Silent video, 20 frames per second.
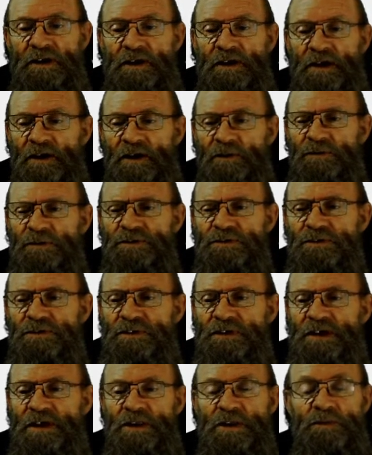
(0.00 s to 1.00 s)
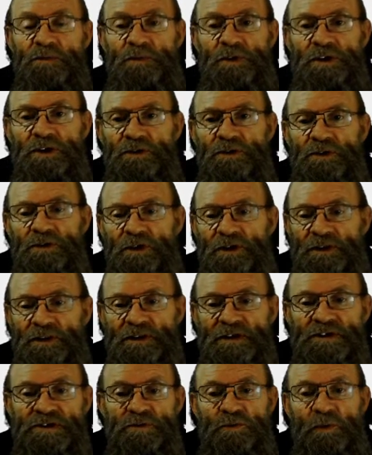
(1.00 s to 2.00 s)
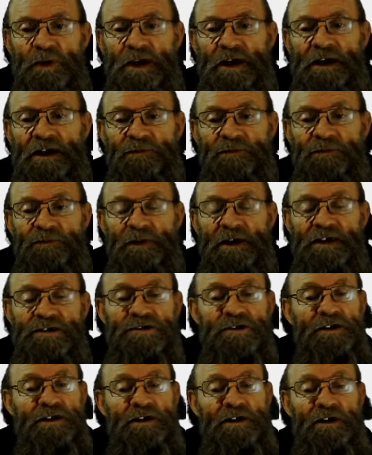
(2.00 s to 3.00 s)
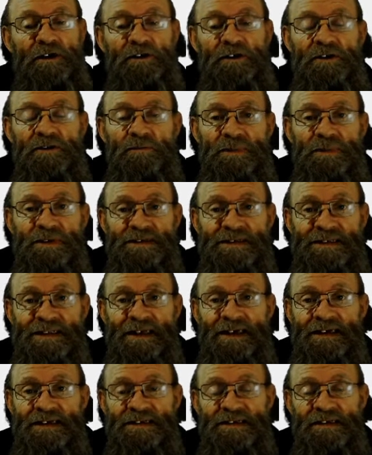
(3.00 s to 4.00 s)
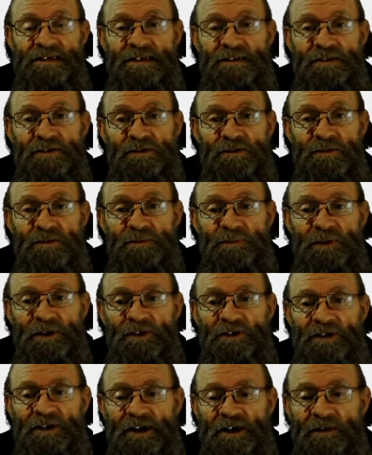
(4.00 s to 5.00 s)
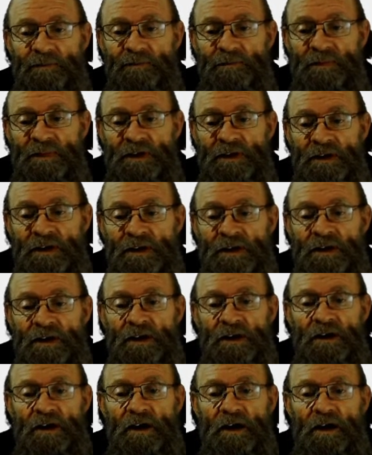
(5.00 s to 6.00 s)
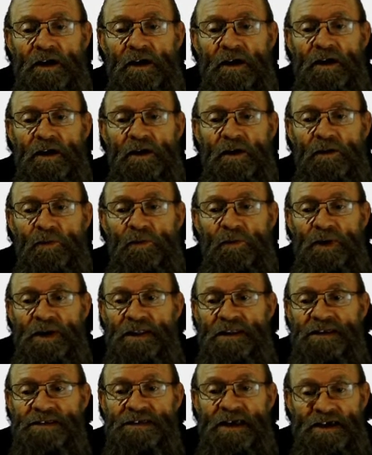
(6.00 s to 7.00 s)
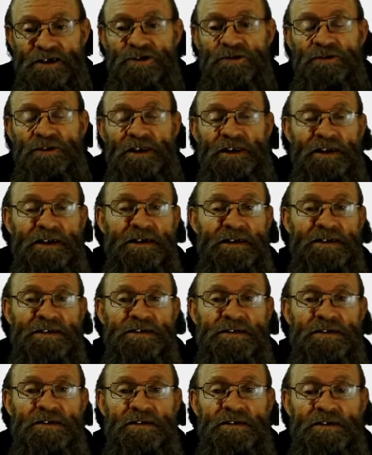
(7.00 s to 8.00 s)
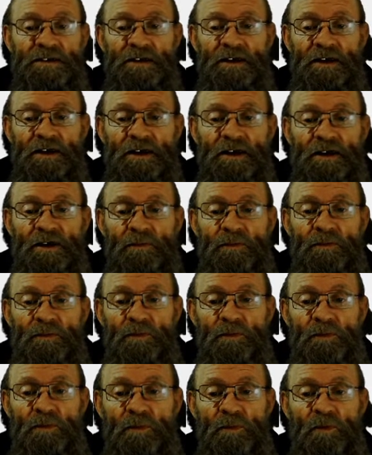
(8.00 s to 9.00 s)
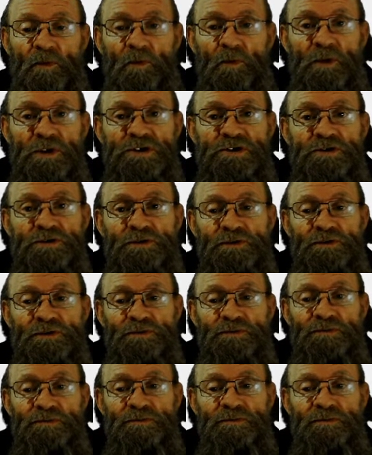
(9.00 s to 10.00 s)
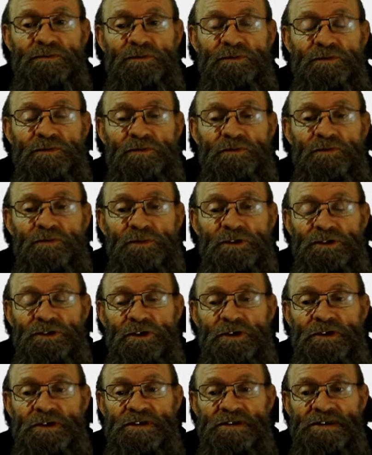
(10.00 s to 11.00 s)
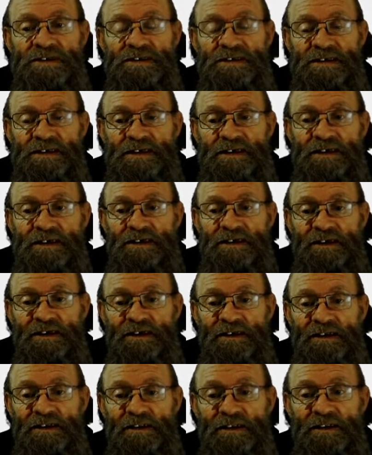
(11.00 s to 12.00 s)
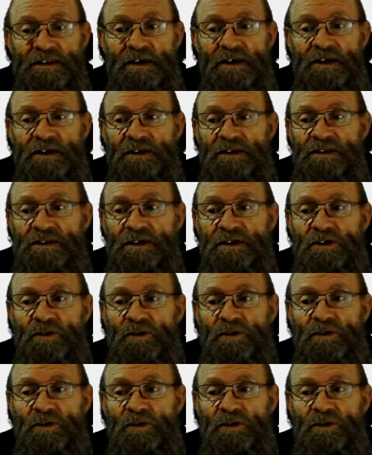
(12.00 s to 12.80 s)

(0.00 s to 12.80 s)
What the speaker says: I will do another video on this where I've actually coded mistakes into the program where there's actual errors, which you will not see in the